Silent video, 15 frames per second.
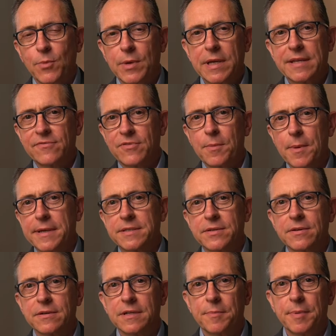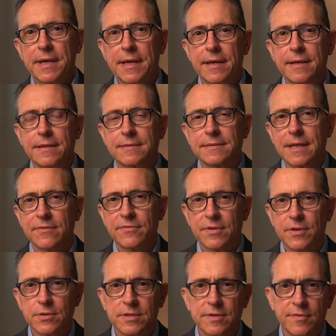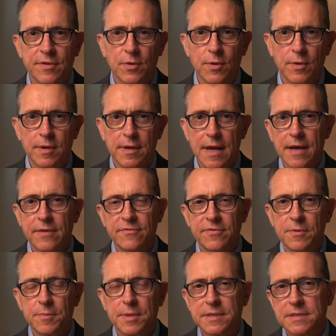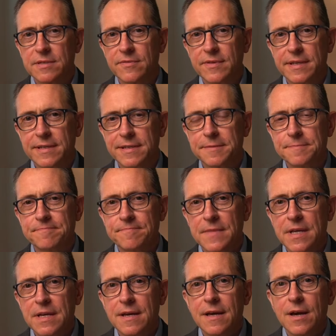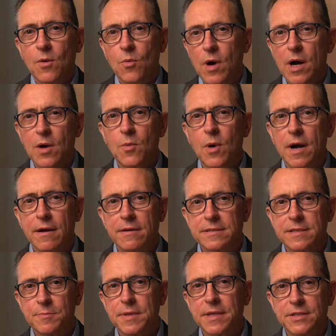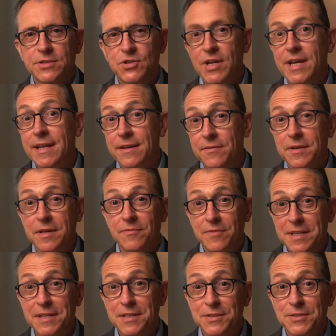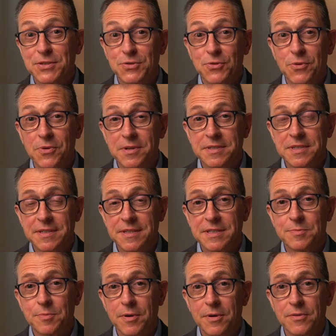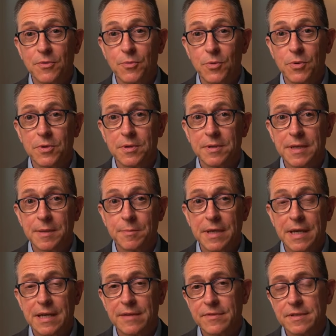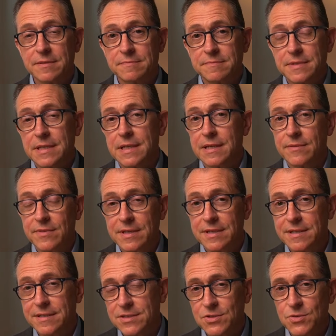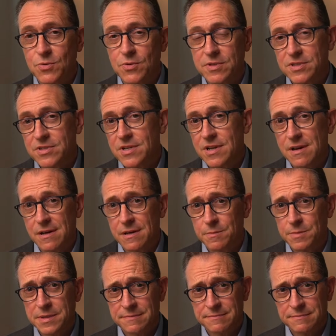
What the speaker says: waiting for my turn to pay. Now, for those of you who are not from Pennsylvania, Wawa is a big chain of convenience stores in this part of the world. I'm kind of a convenience store snob.